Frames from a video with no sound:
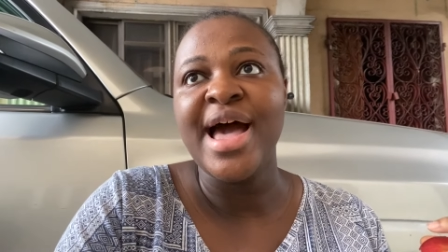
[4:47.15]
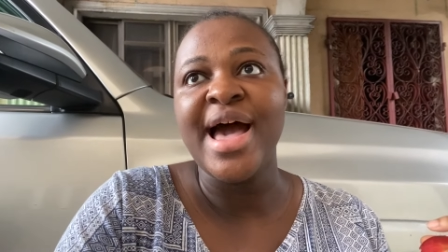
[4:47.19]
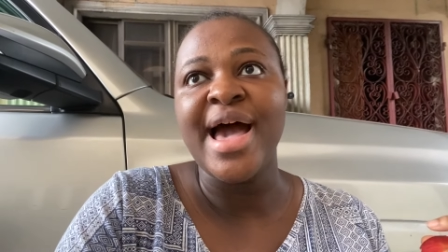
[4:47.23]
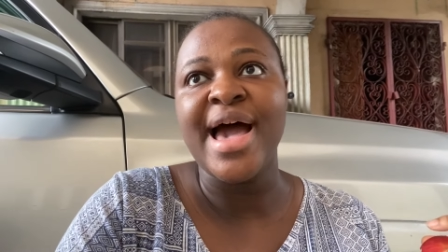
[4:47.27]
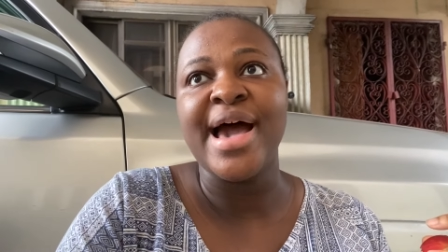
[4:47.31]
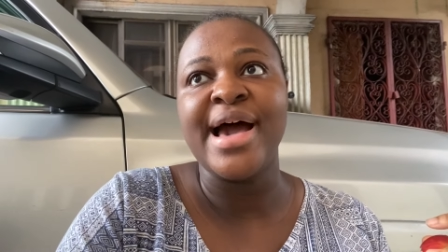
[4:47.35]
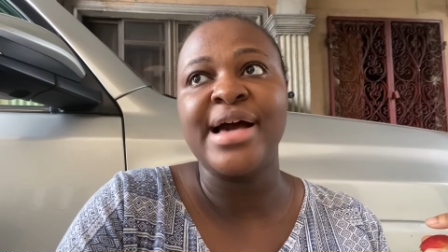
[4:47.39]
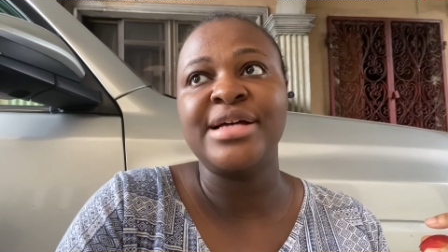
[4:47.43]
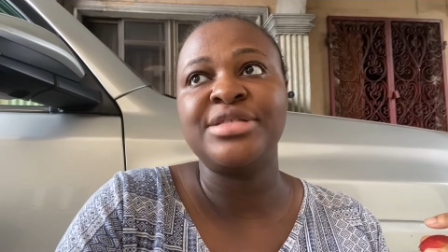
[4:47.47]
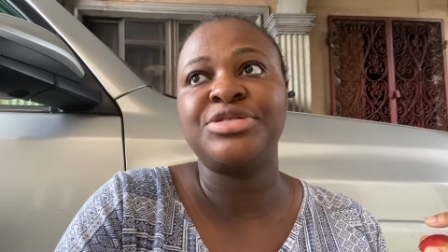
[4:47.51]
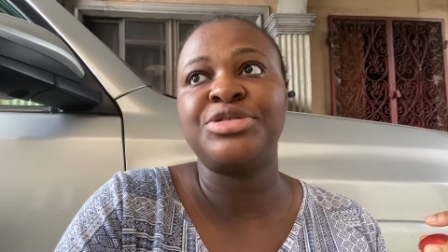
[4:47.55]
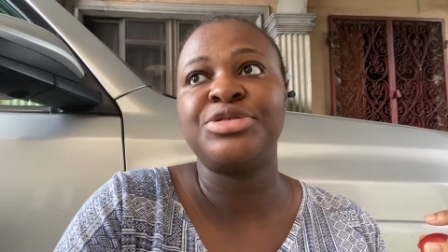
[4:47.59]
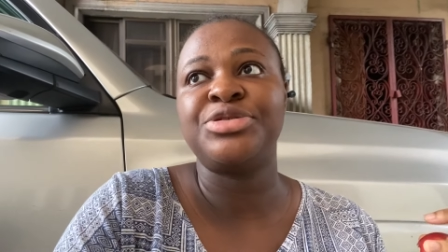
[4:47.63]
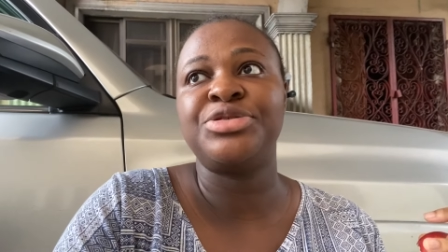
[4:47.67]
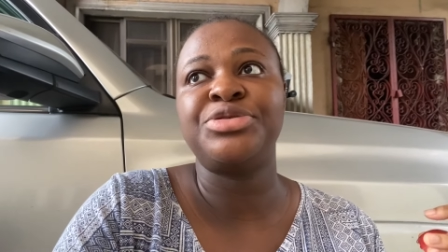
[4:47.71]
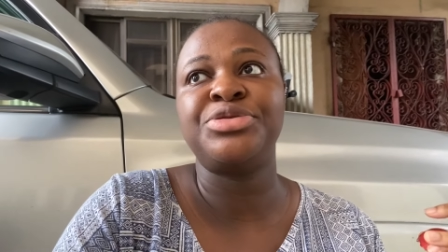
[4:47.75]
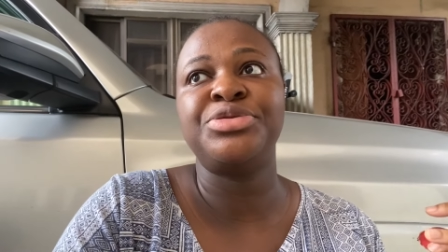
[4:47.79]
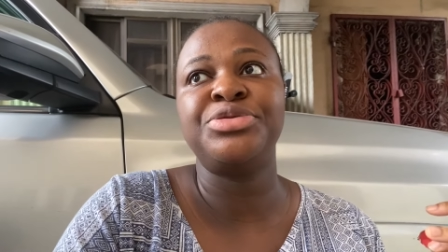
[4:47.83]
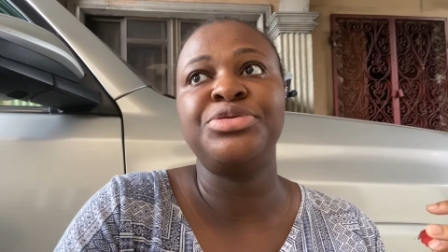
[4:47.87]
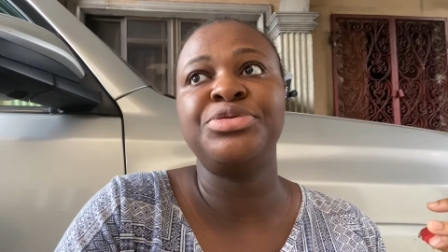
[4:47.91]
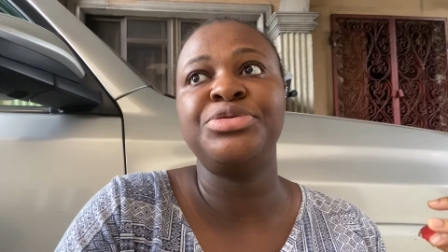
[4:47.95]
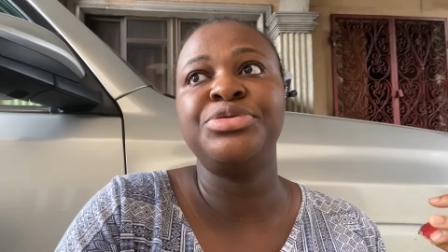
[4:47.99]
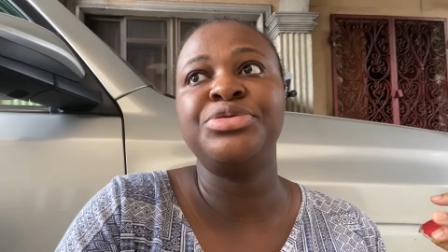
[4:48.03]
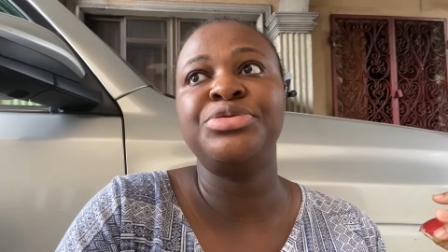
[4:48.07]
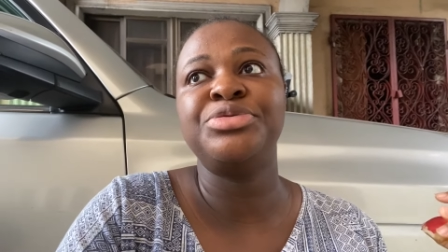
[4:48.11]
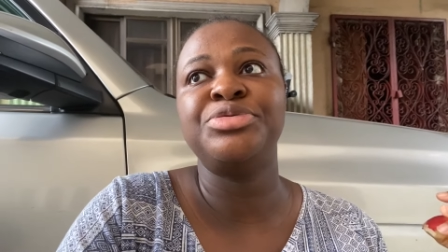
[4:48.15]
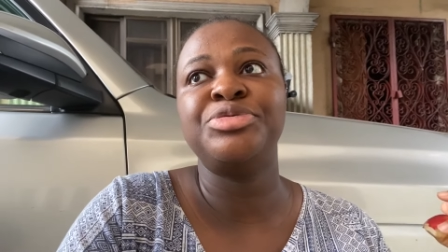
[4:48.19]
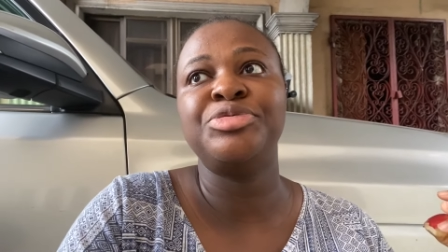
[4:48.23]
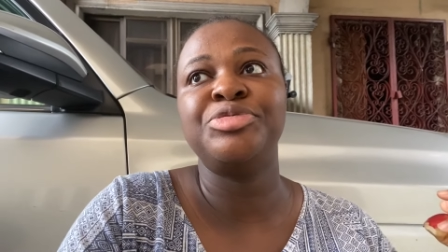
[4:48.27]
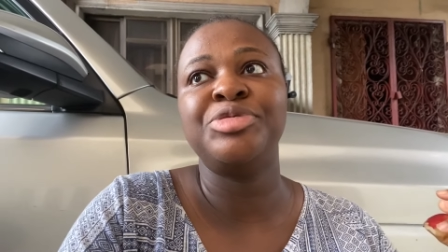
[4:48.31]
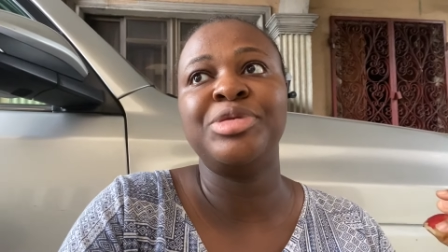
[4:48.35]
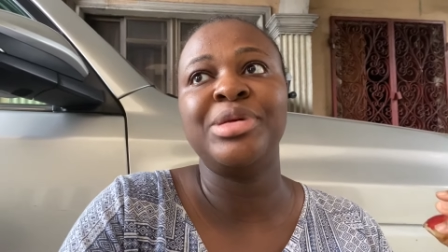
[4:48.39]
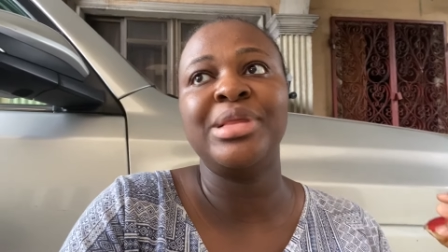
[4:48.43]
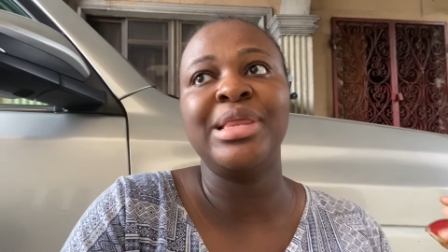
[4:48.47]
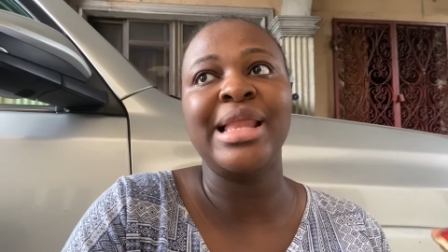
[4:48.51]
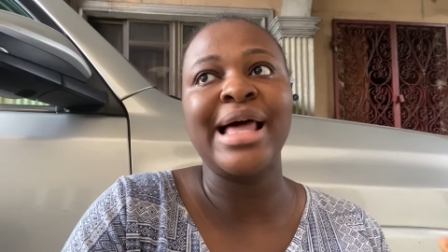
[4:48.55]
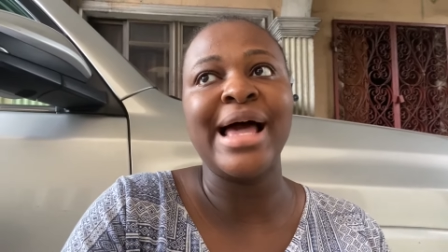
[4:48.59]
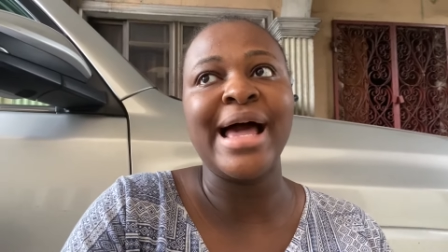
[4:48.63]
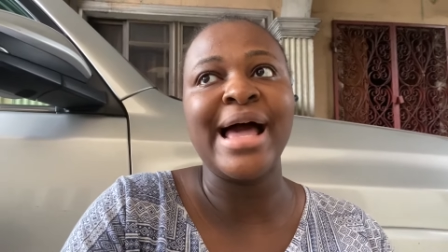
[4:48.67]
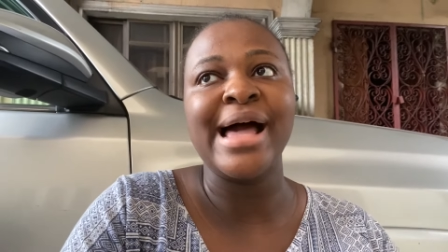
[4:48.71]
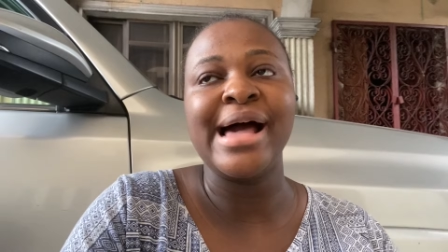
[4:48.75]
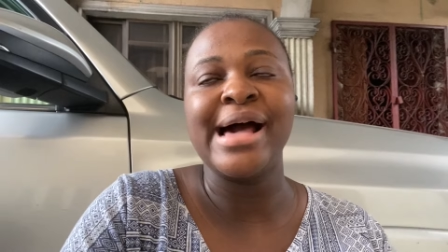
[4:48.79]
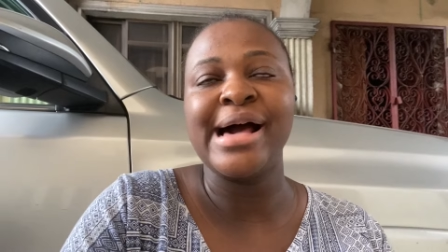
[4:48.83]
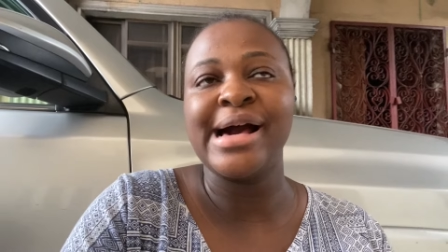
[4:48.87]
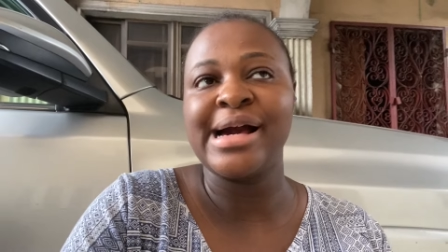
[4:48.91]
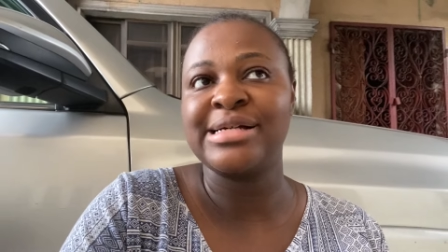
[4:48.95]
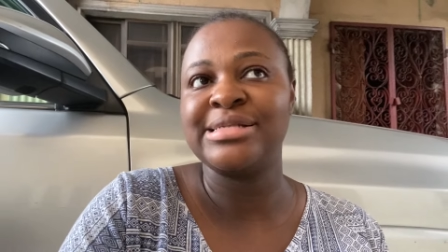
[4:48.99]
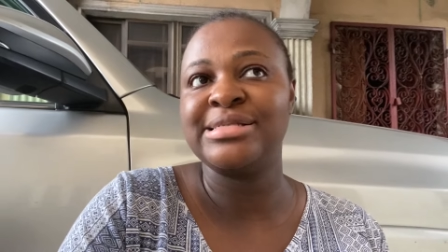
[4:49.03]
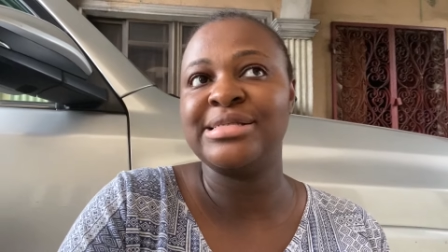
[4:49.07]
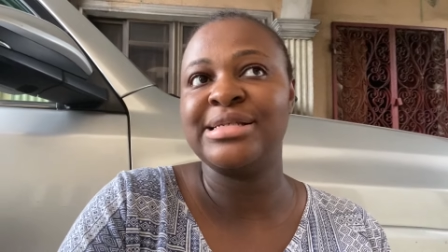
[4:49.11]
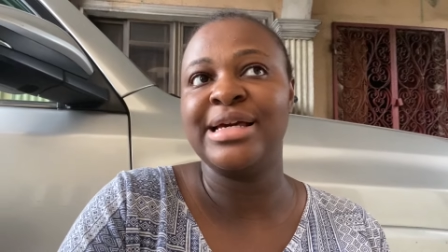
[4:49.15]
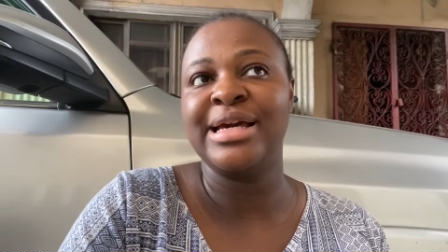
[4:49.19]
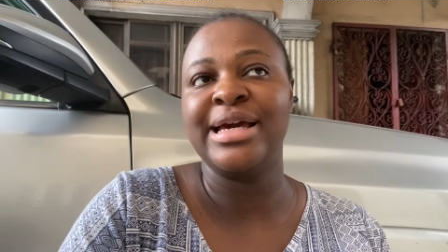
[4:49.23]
I had to relax